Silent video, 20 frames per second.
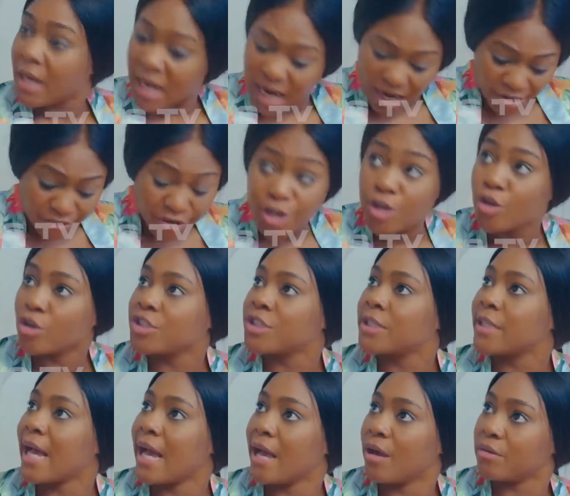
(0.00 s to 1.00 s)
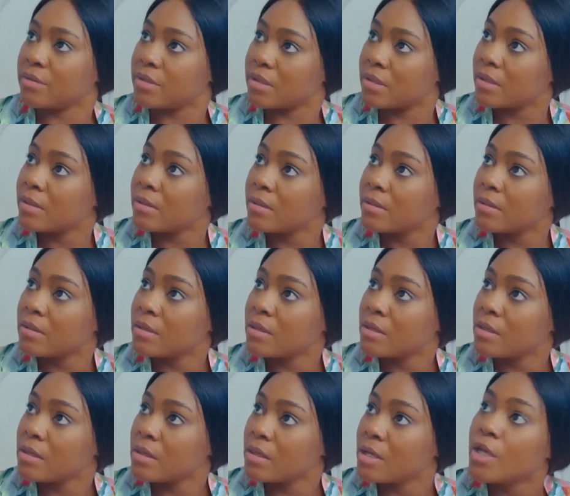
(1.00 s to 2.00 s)
Carrying your child.
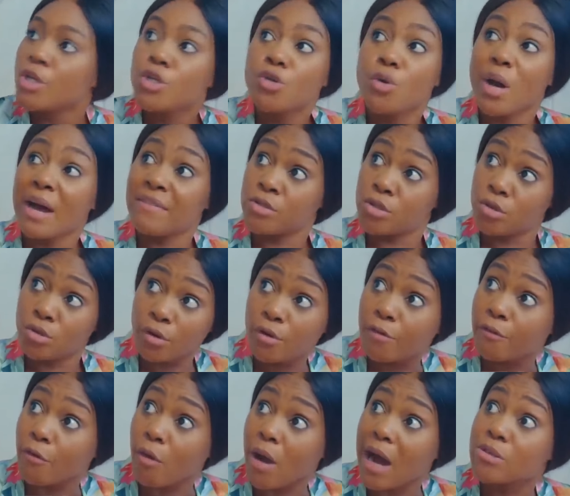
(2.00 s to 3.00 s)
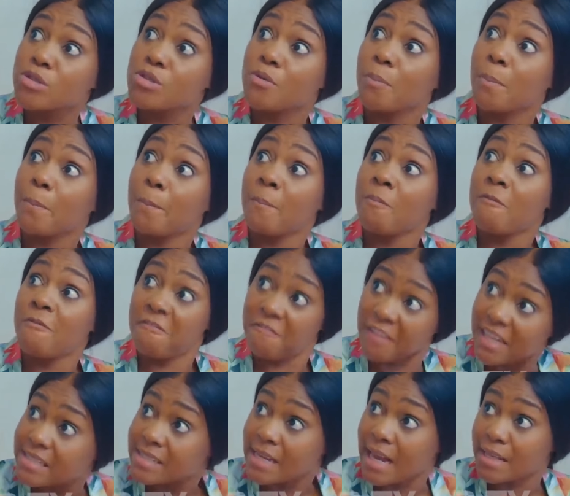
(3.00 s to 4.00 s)
You have to look for how to
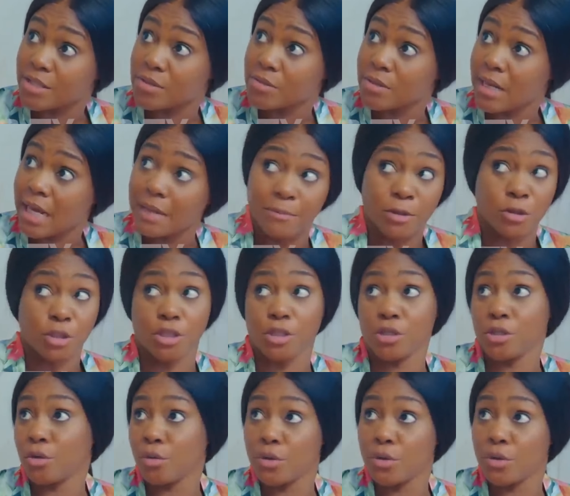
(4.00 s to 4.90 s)
fix her tonight because she's